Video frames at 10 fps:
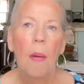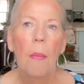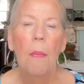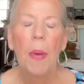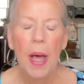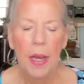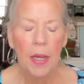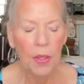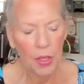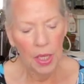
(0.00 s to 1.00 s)
But
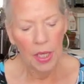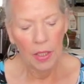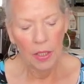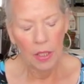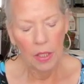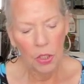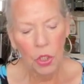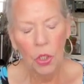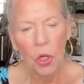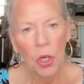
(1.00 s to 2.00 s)
the
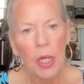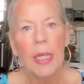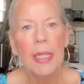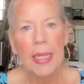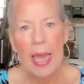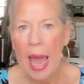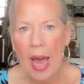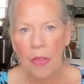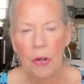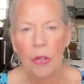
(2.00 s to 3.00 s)
skirt is
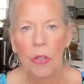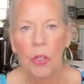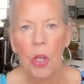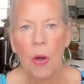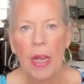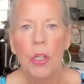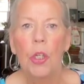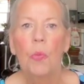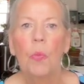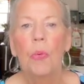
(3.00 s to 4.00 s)
gathered, so as
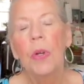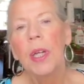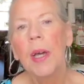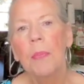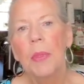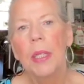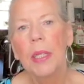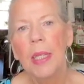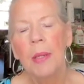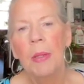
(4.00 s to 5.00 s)
you bring up the
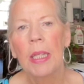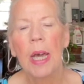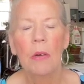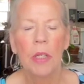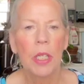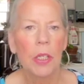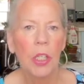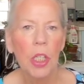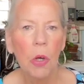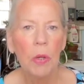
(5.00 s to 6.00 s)
seam allowance and
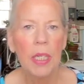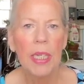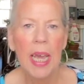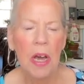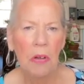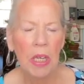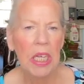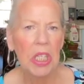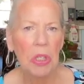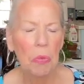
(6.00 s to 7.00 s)
sew it down,
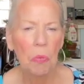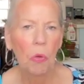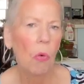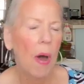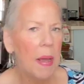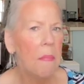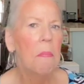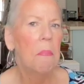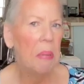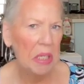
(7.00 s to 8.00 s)
it's
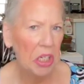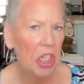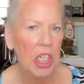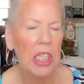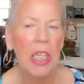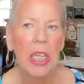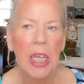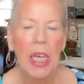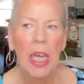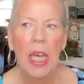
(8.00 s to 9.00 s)
quite bunchy.
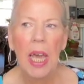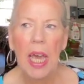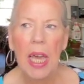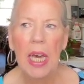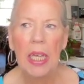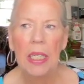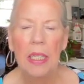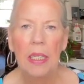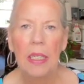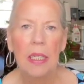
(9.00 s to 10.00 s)

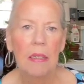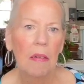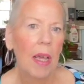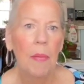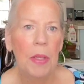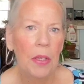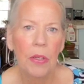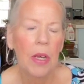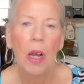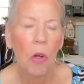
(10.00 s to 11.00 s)
And I mean, there's
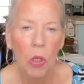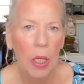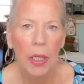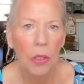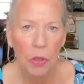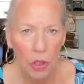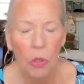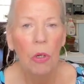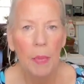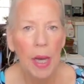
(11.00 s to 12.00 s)
not a whole lot you can
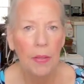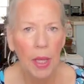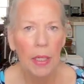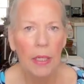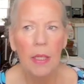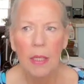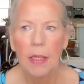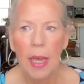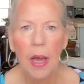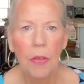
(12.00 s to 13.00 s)
do about that. It's
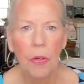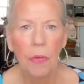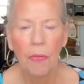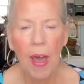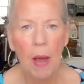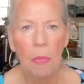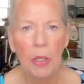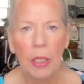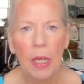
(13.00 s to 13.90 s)
gathered fabric.